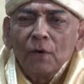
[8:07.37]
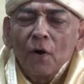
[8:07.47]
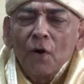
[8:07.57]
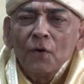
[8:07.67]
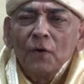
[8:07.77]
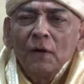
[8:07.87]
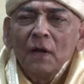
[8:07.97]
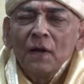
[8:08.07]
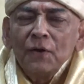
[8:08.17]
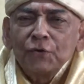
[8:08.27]
on
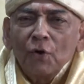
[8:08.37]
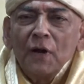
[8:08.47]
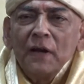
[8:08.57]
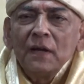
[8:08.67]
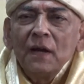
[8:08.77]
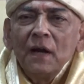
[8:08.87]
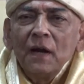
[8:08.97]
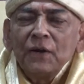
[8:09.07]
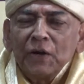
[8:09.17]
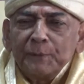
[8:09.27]
installing
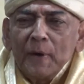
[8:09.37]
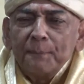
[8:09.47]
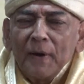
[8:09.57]
treatment